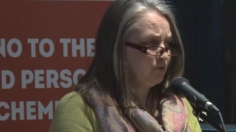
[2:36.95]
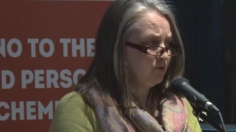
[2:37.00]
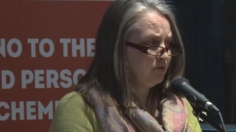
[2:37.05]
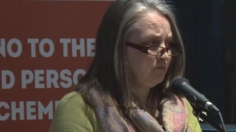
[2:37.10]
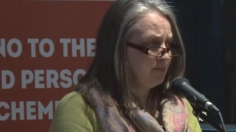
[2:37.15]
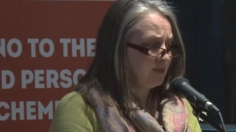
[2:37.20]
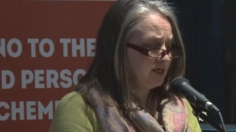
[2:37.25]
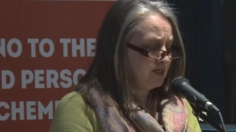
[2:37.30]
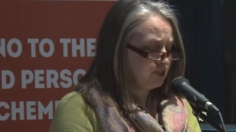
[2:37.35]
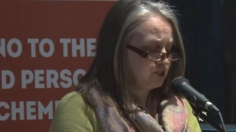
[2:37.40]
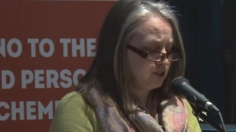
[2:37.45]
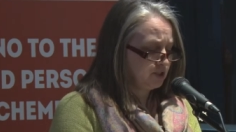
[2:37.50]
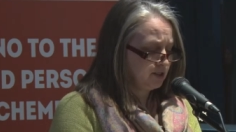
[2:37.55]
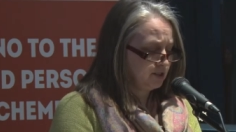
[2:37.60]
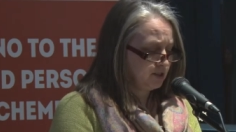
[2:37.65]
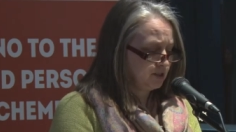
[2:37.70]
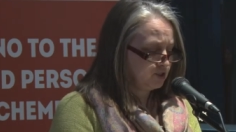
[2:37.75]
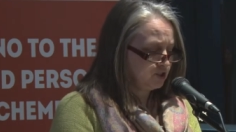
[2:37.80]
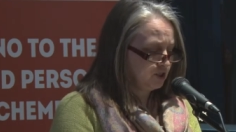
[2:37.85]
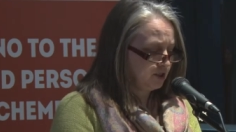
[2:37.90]
with
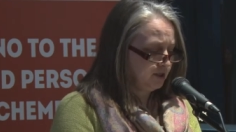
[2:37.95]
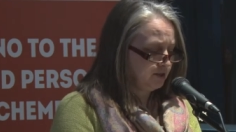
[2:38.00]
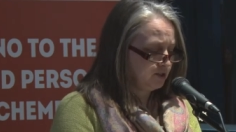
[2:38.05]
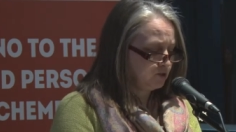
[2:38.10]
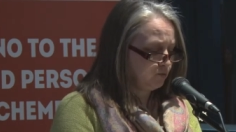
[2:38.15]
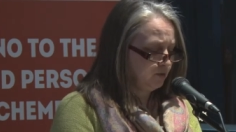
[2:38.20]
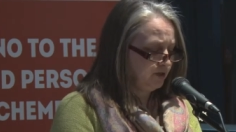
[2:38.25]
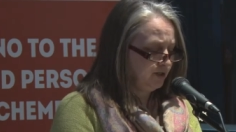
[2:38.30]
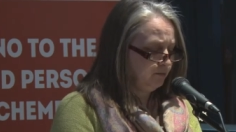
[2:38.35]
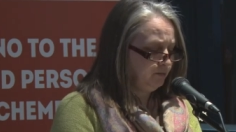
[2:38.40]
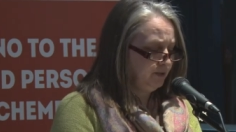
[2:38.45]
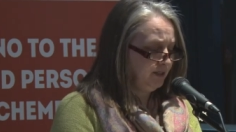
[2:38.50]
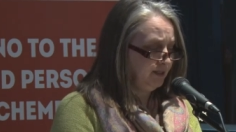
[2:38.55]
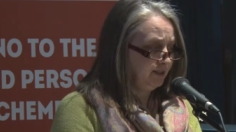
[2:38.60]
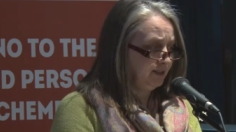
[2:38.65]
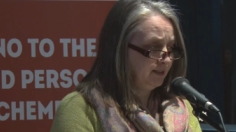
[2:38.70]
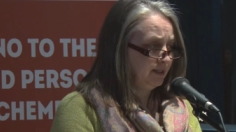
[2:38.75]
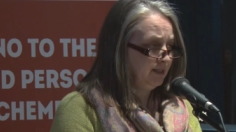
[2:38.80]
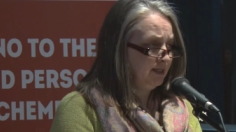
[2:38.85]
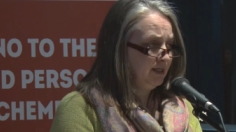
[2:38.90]
measuring a child's
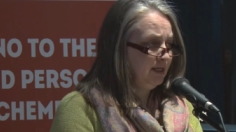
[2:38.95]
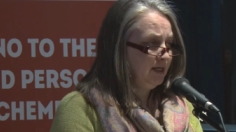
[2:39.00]
well-being.